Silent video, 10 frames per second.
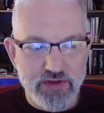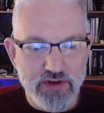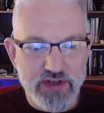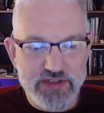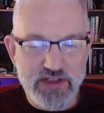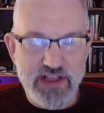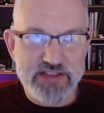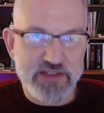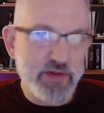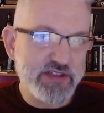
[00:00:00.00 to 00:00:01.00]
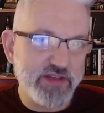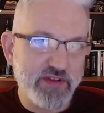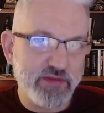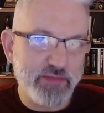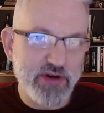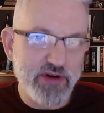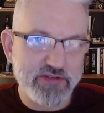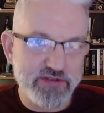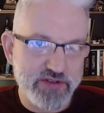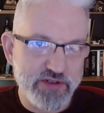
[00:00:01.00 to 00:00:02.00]
crushed glass, especially if the
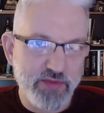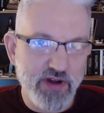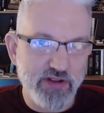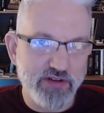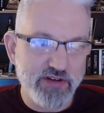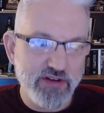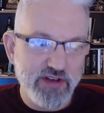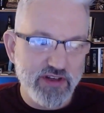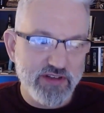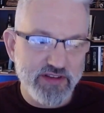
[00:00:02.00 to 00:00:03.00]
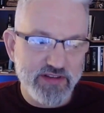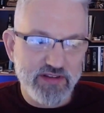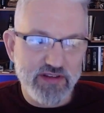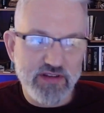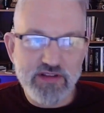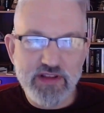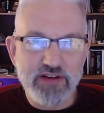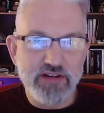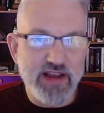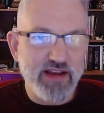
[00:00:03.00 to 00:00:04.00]
particles are smaller, they
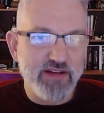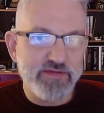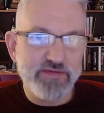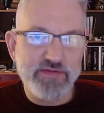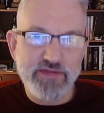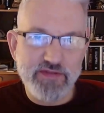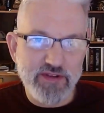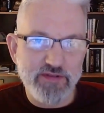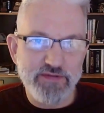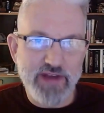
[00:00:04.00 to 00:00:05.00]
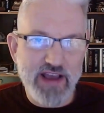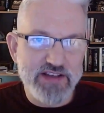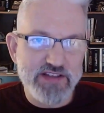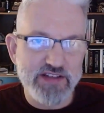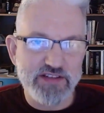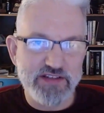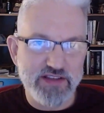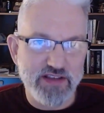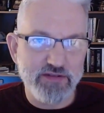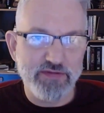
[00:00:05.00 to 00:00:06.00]
don't have the facets
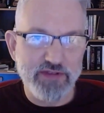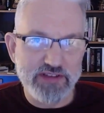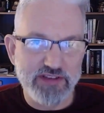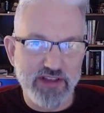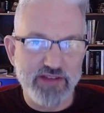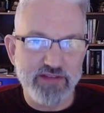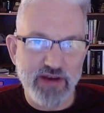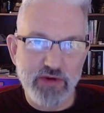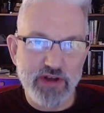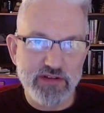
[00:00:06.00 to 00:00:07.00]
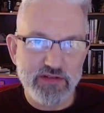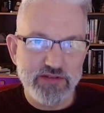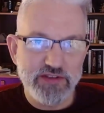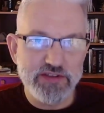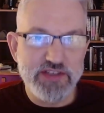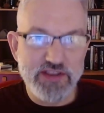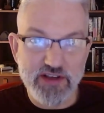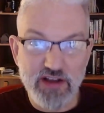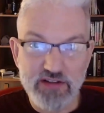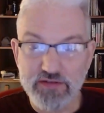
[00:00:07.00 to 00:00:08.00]
that reflect light that well. You'll see the
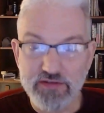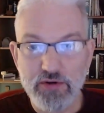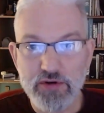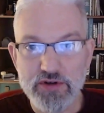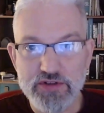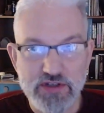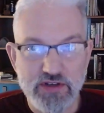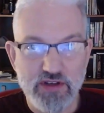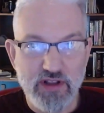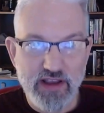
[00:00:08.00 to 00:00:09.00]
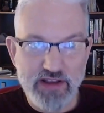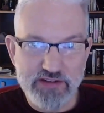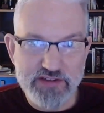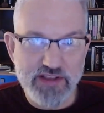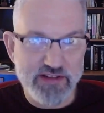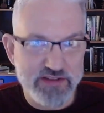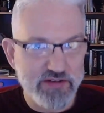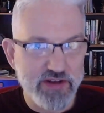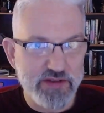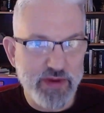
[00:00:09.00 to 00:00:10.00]
color, of course, and you'll see that it's
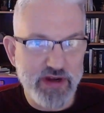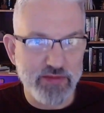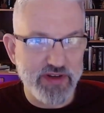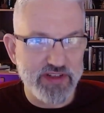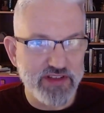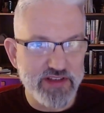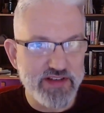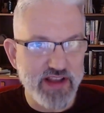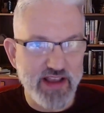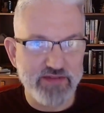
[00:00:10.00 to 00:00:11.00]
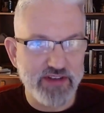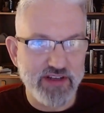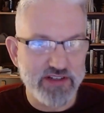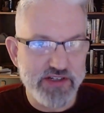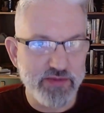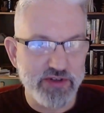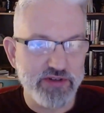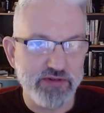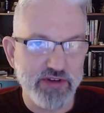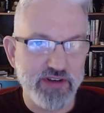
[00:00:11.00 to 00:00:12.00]
transparent, but it doesn't have any kind of shimmer
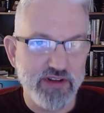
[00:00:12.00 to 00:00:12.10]
to it.